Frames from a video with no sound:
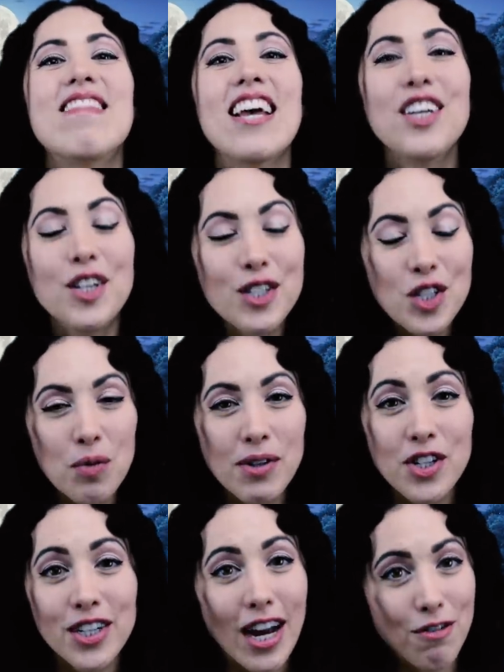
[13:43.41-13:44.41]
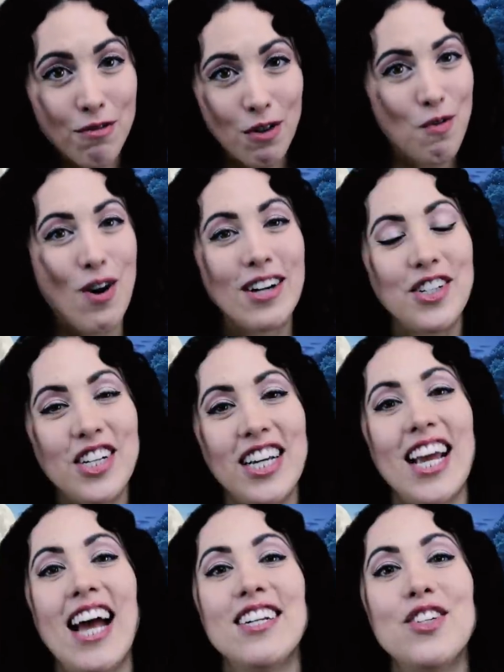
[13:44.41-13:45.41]
Thank you so much again for
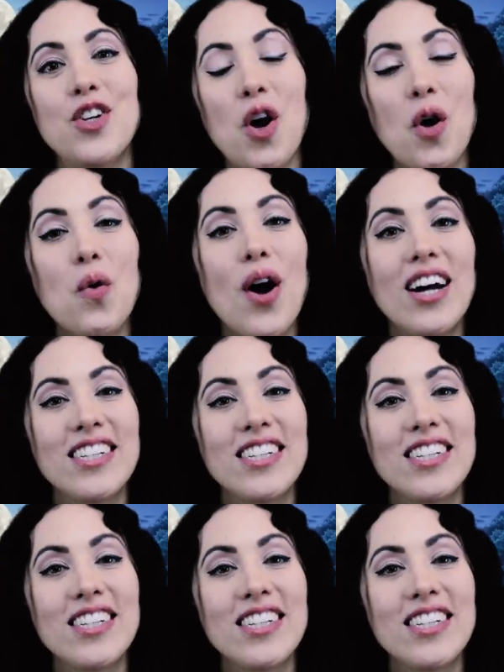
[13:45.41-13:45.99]
watching and know